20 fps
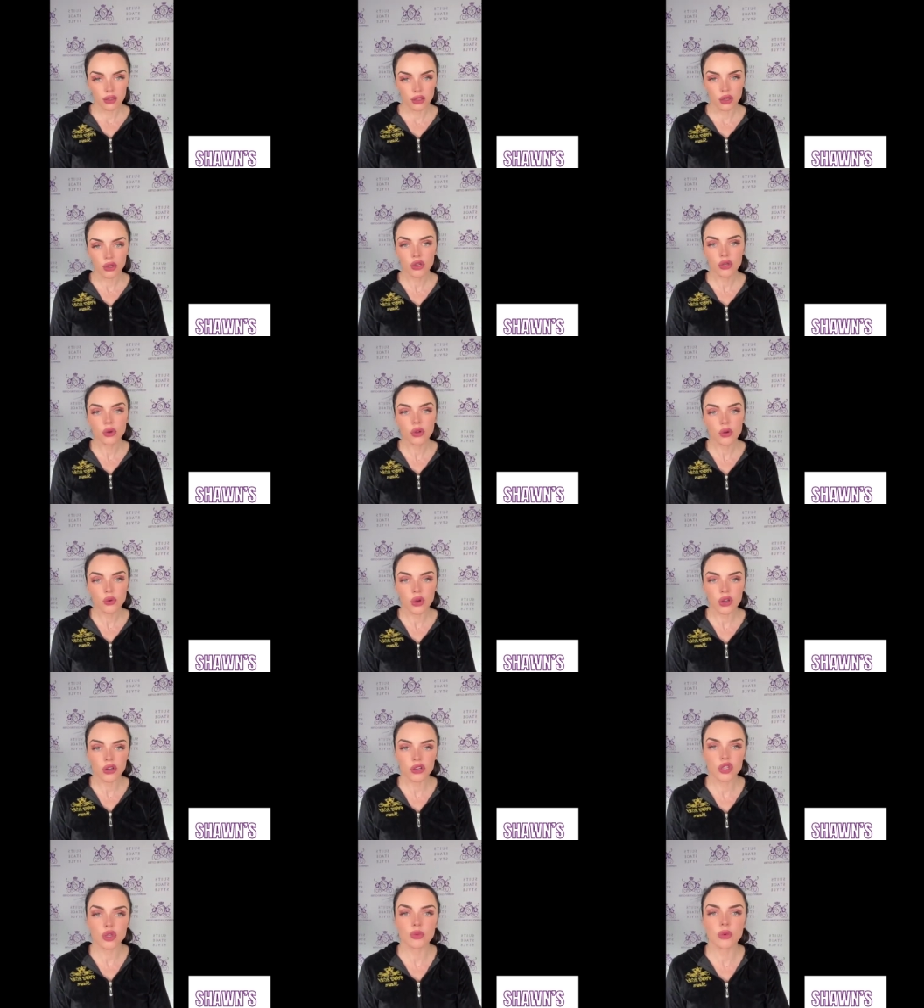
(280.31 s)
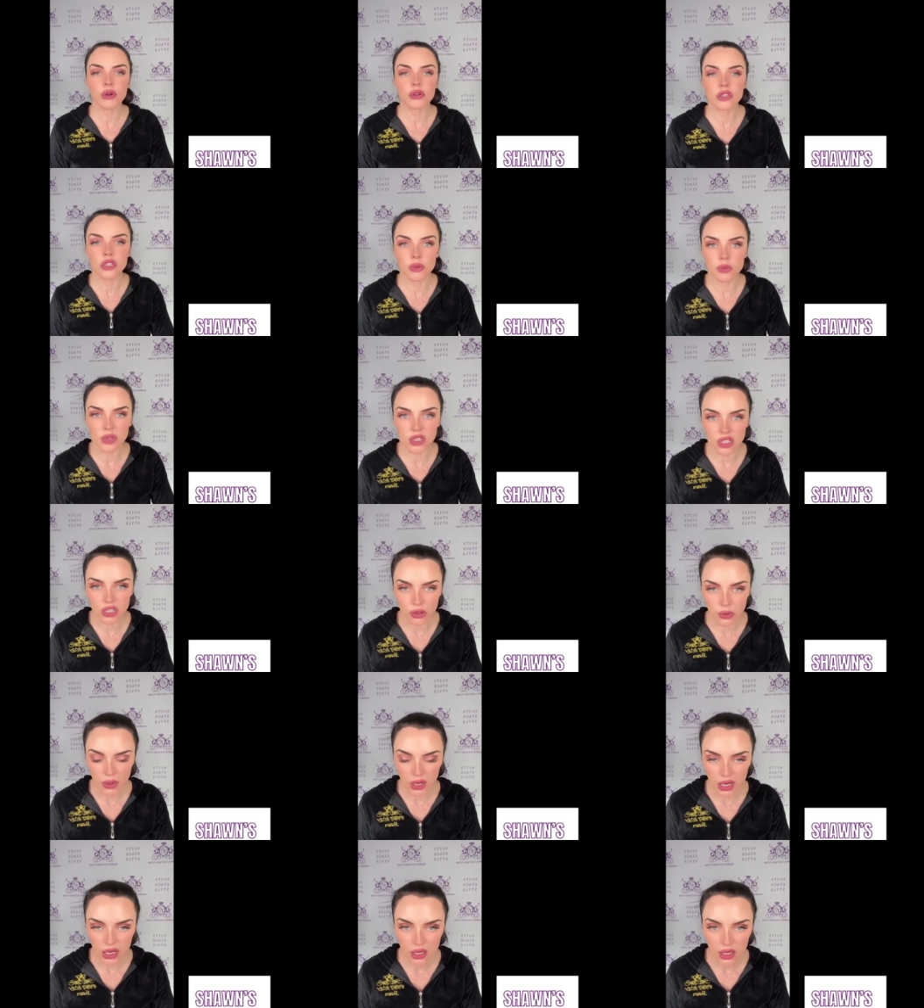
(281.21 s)
you're doing what you're supposed to be
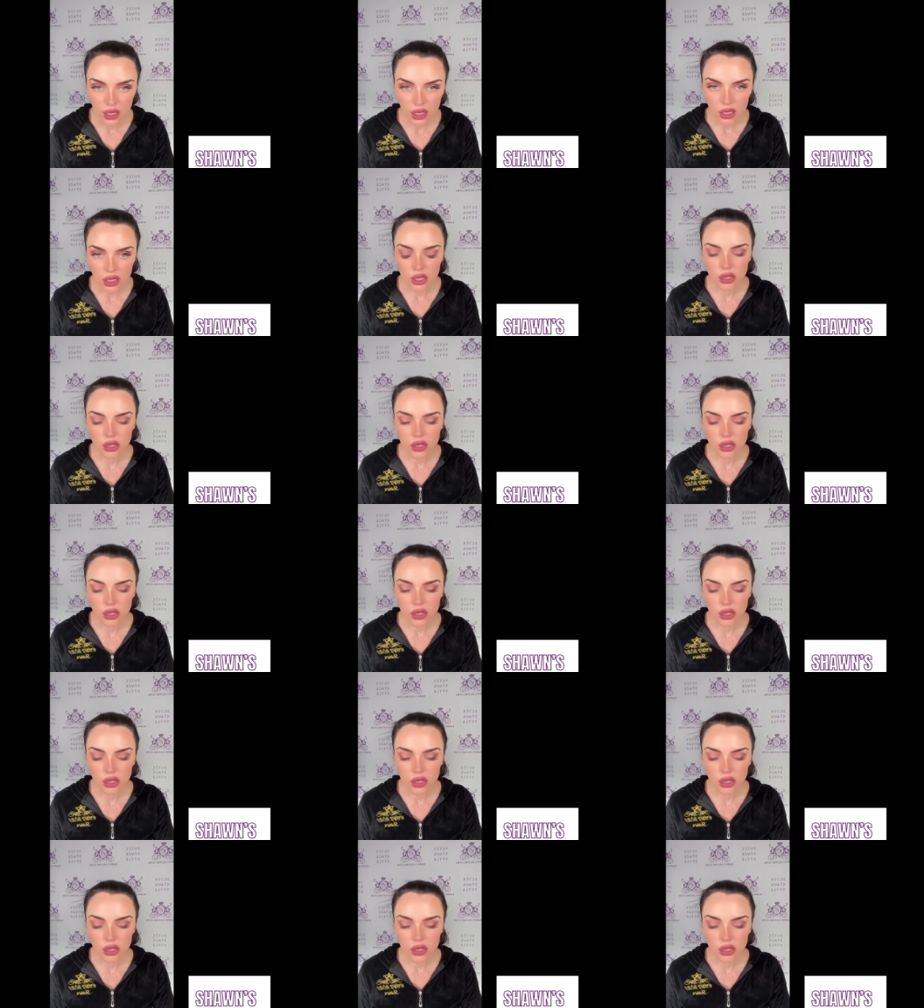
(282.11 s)
doing,